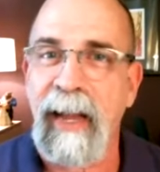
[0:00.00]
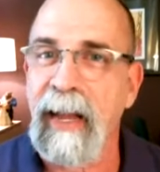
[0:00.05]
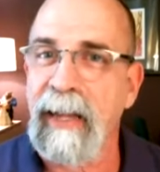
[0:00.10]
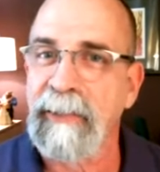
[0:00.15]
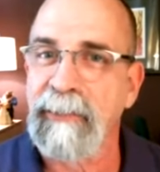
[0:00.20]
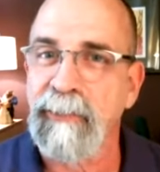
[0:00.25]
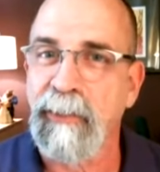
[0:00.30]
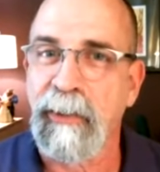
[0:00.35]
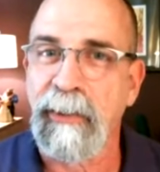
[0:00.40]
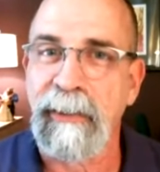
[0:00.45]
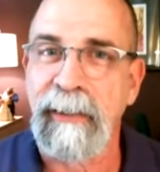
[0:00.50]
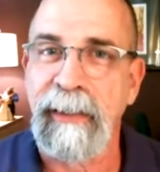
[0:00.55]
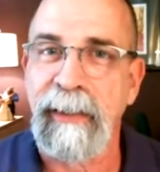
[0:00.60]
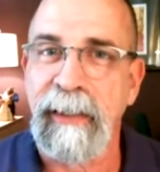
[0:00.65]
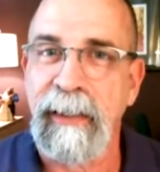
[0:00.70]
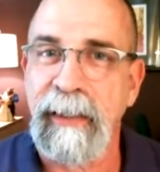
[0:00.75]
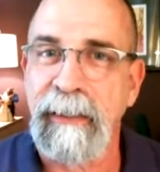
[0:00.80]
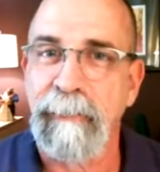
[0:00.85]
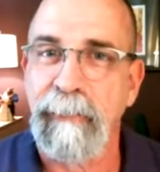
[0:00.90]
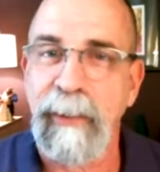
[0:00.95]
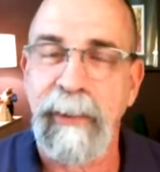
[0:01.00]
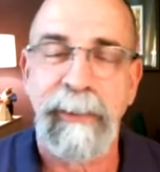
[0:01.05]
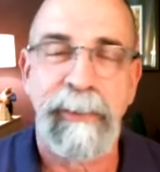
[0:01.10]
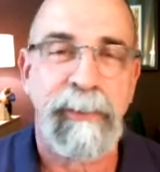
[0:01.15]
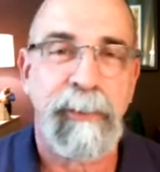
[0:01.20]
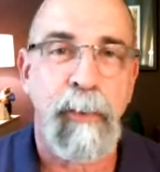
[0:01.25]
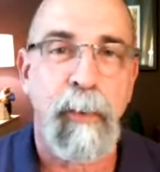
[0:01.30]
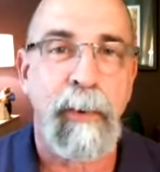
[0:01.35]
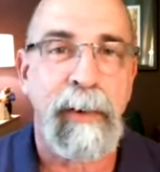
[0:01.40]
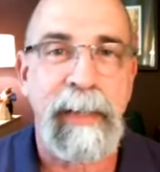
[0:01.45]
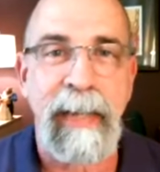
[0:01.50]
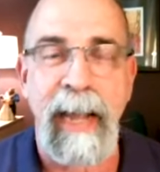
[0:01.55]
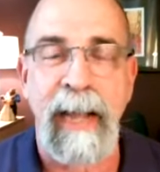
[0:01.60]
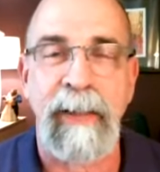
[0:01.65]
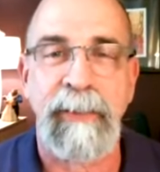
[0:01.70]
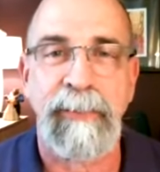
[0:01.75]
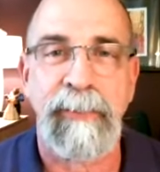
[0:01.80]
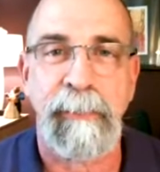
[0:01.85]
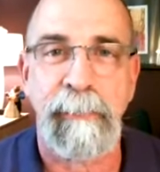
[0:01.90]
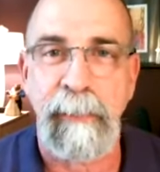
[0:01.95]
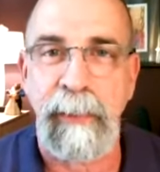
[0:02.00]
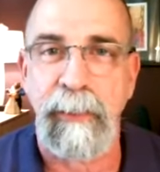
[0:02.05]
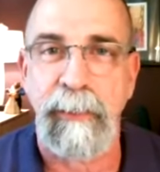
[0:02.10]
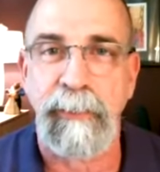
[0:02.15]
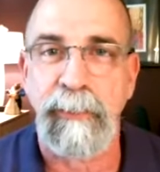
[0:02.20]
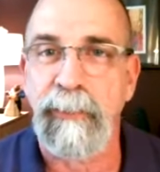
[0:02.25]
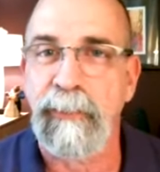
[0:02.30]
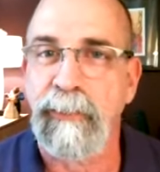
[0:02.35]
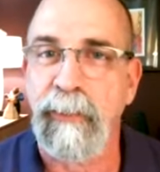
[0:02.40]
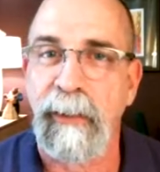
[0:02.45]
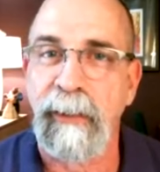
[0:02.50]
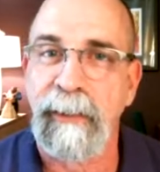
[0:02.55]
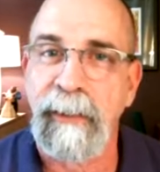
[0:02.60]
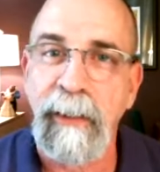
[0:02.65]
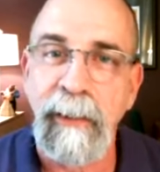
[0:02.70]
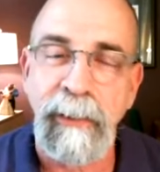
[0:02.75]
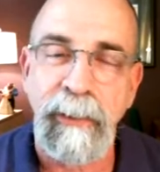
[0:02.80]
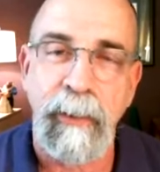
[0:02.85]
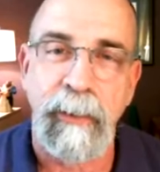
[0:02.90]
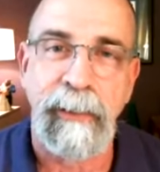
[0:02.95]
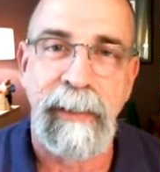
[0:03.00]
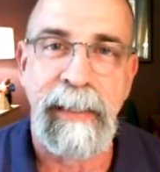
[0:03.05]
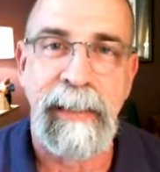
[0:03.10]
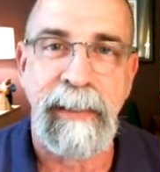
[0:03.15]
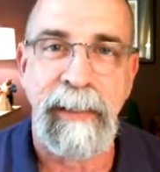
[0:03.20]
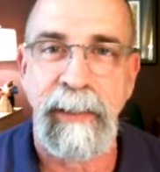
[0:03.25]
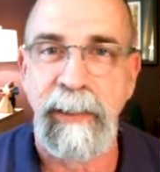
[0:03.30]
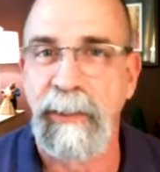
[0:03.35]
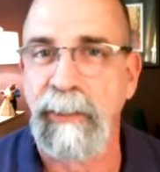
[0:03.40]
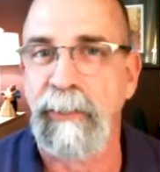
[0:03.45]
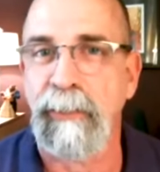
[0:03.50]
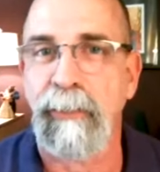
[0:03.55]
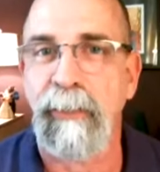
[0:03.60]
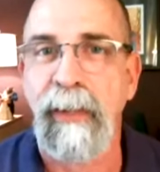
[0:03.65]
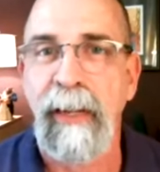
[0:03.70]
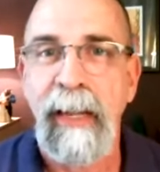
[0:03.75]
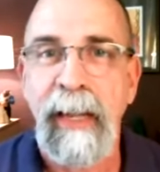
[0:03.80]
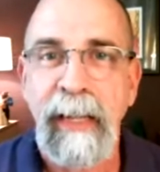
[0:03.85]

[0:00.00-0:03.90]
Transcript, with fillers: I started it with Courtney Allison Mills, who started ColorGuardEDU.